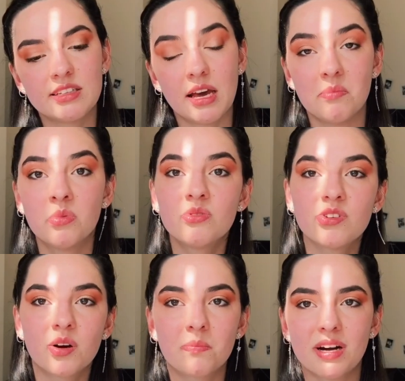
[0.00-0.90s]
Yeah, move
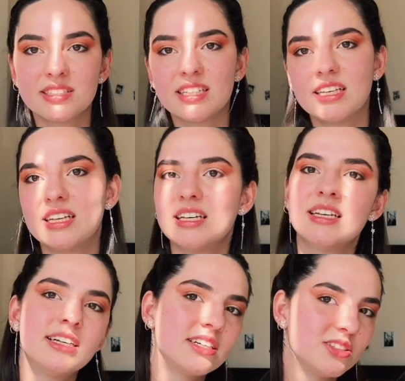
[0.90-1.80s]
your
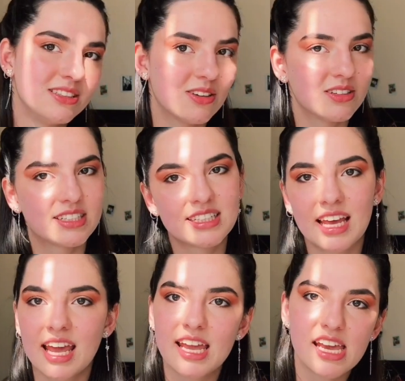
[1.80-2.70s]
body, don't
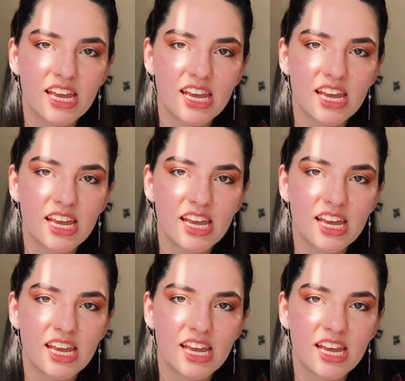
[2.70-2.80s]
stay